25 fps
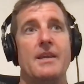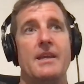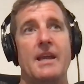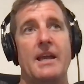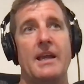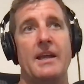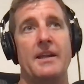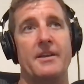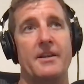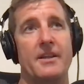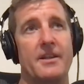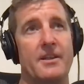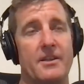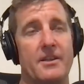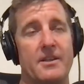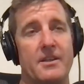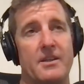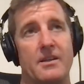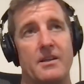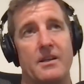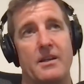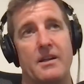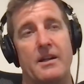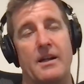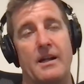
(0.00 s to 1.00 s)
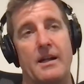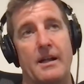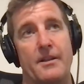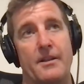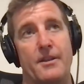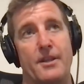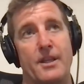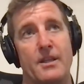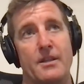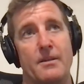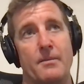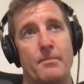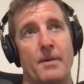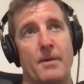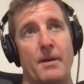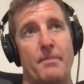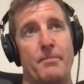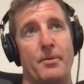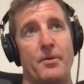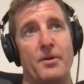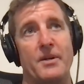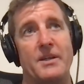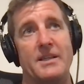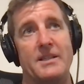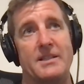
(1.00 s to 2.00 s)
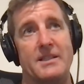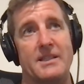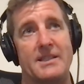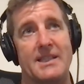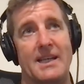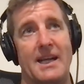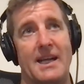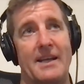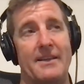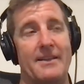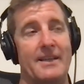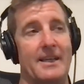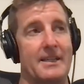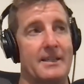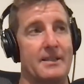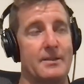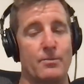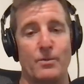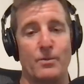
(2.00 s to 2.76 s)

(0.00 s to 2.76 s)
And I think that my point is in saying that is